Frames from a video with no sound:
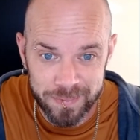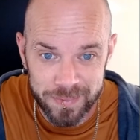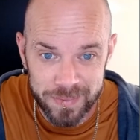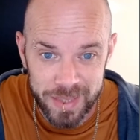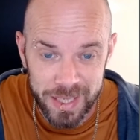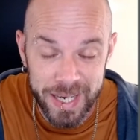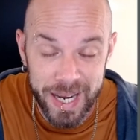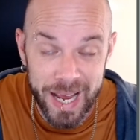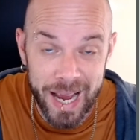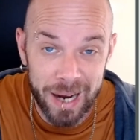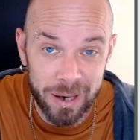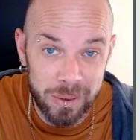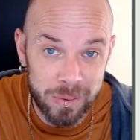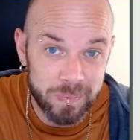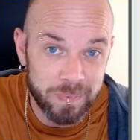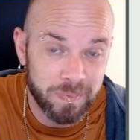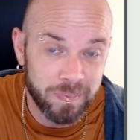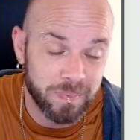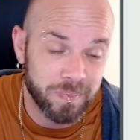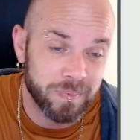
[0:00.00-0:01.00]
Now,
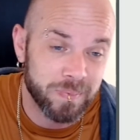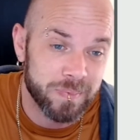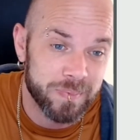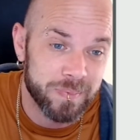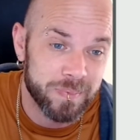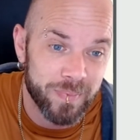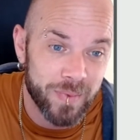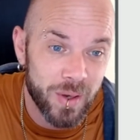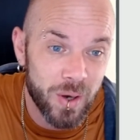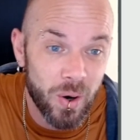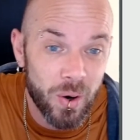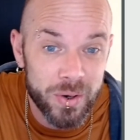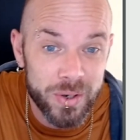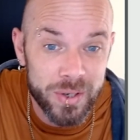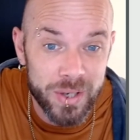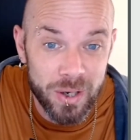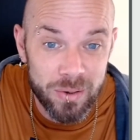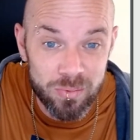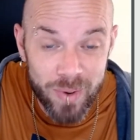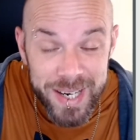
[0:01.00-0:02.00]

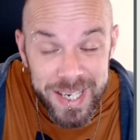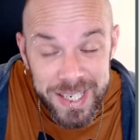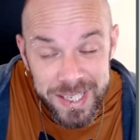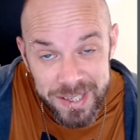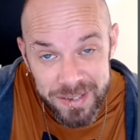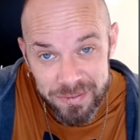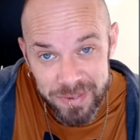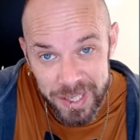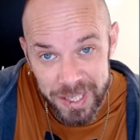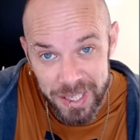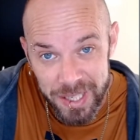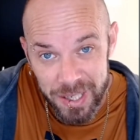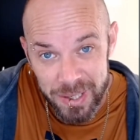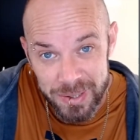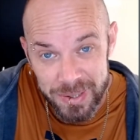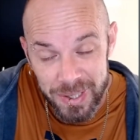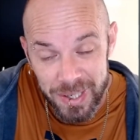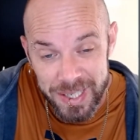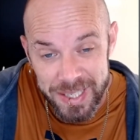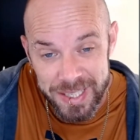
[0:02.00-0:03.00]
on a recent
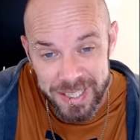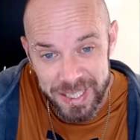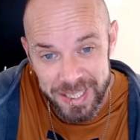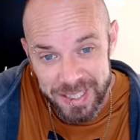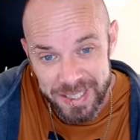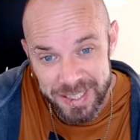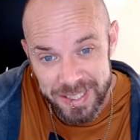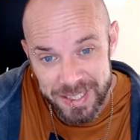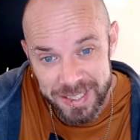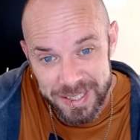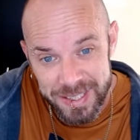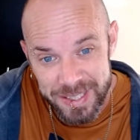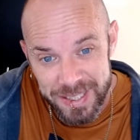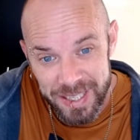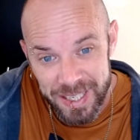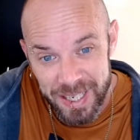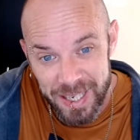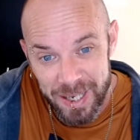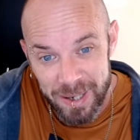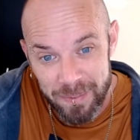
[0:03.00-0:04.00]
video I did,
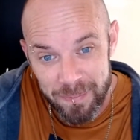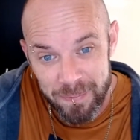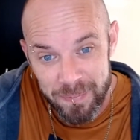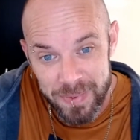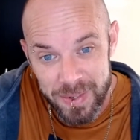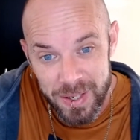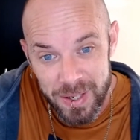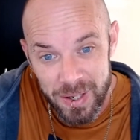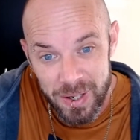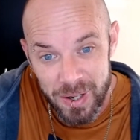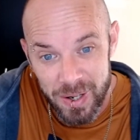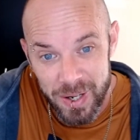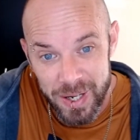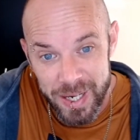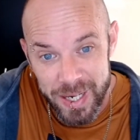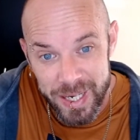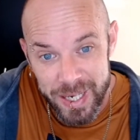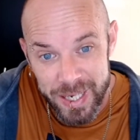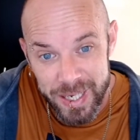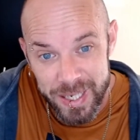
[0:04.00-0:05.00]

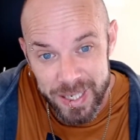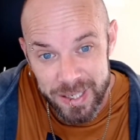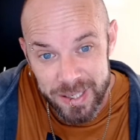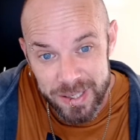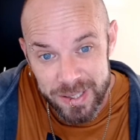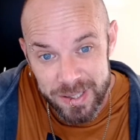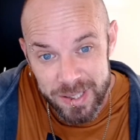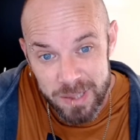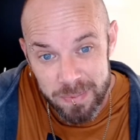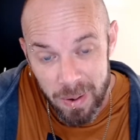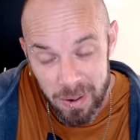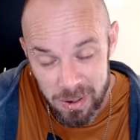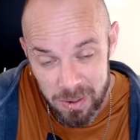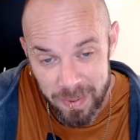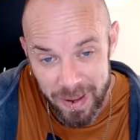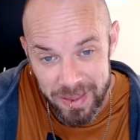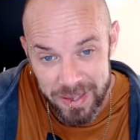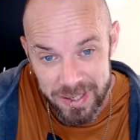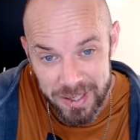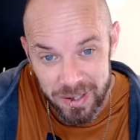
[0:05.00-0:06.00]
I spoke
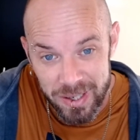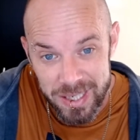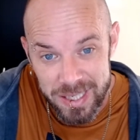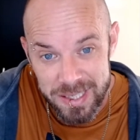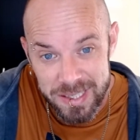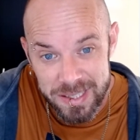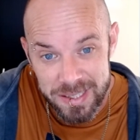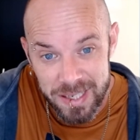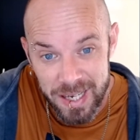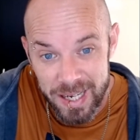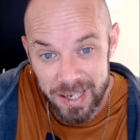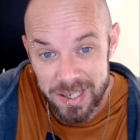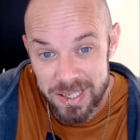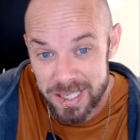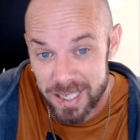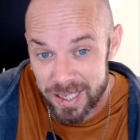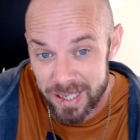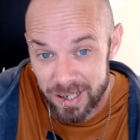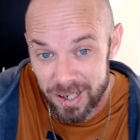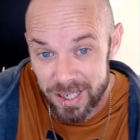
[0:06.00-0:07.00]
about the dice and I
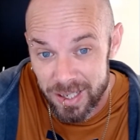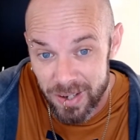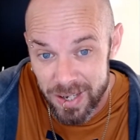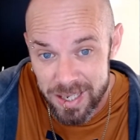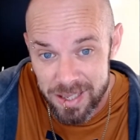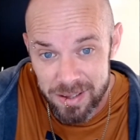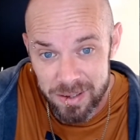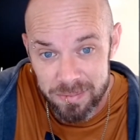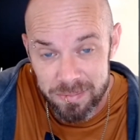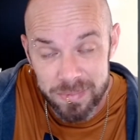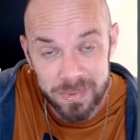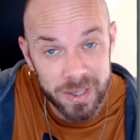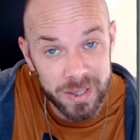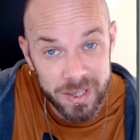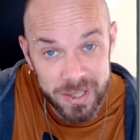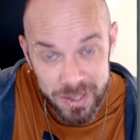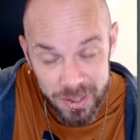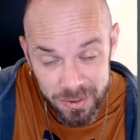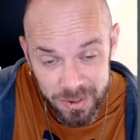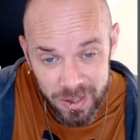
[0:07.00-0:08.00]
said that I like them, and
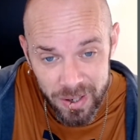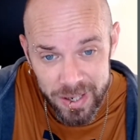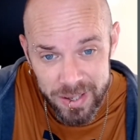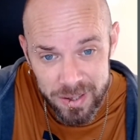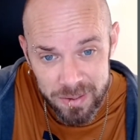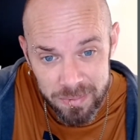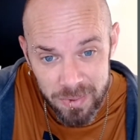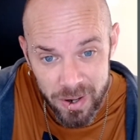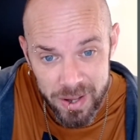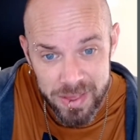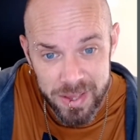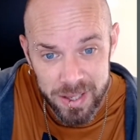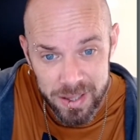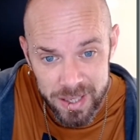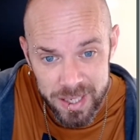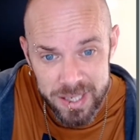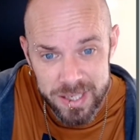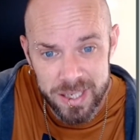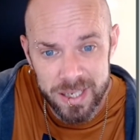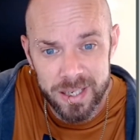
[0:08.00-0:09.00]
I do like them. I think
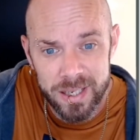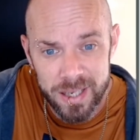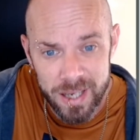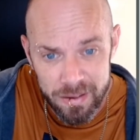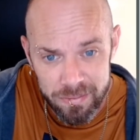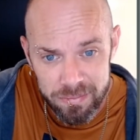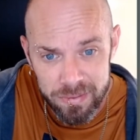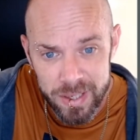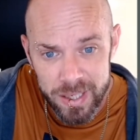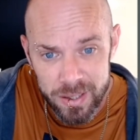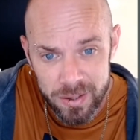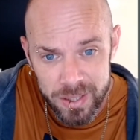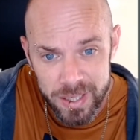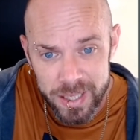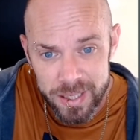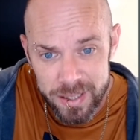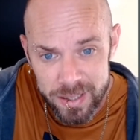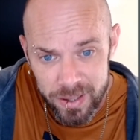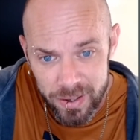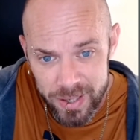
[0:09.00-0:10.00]
these are lovely
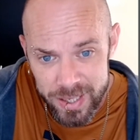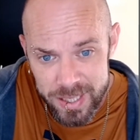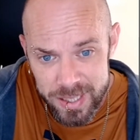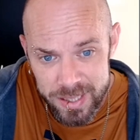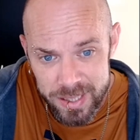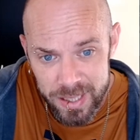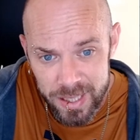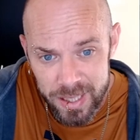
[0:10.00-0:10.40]
looking dice.